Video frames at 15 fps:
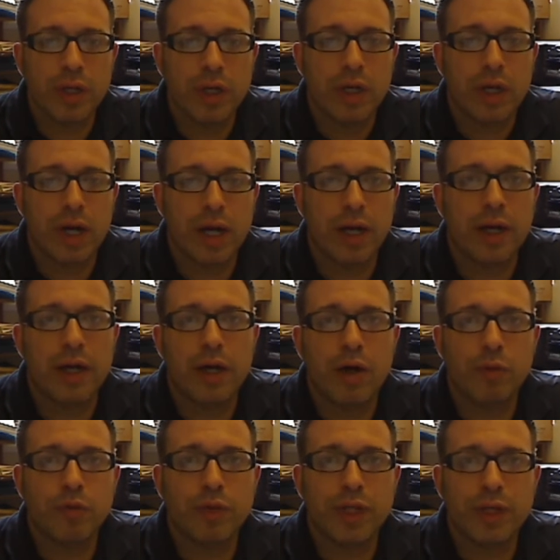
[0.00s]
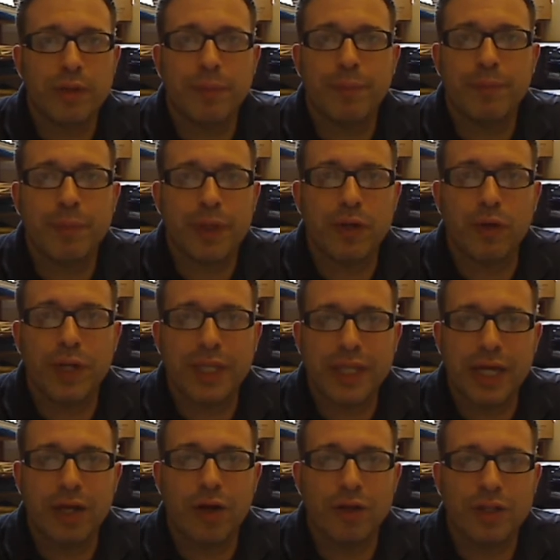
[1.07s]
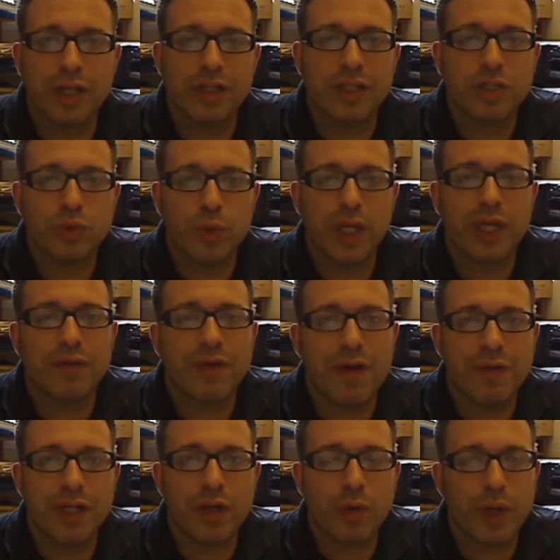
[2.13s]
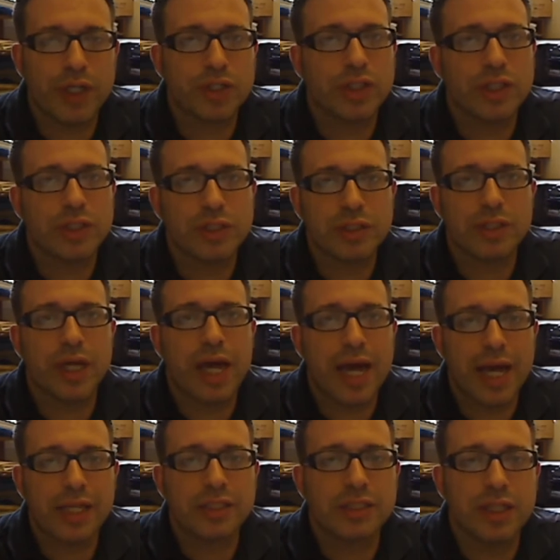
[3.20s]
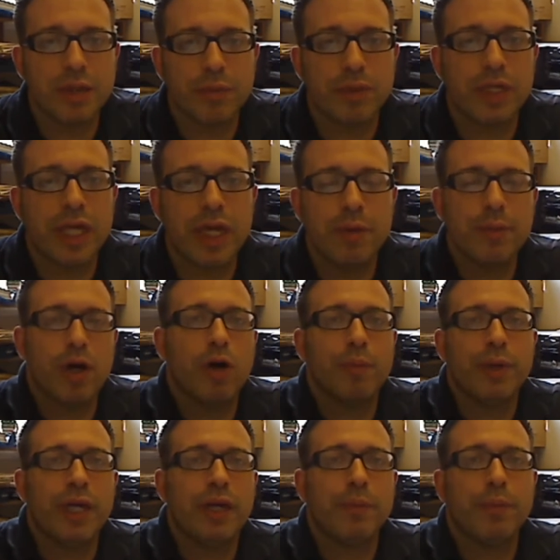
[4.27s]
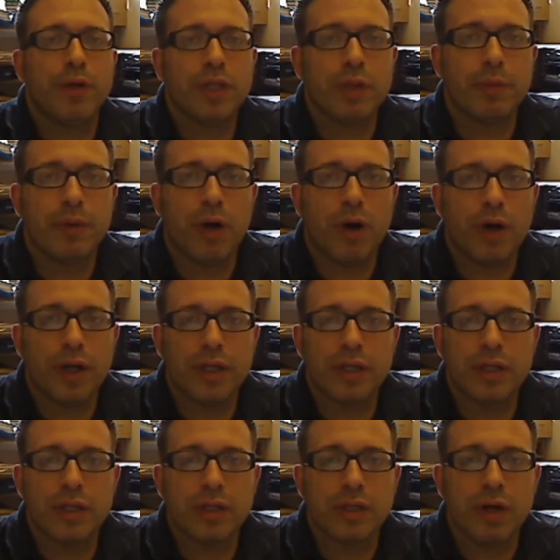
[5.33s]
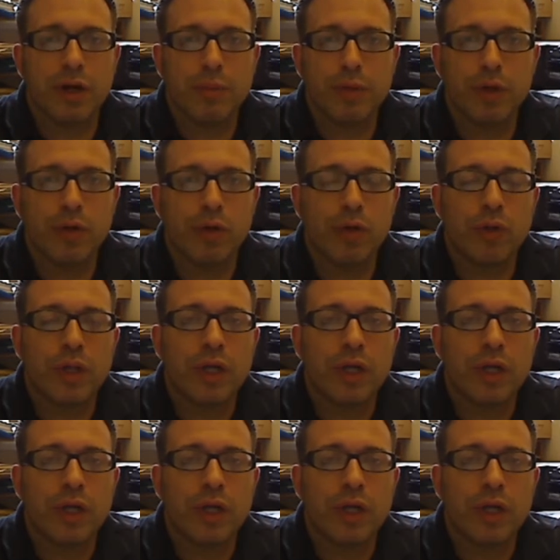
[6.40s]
Hopefully, but you'll get that all done this week. If you have any questions, ask them. Email me, put them on Moodle.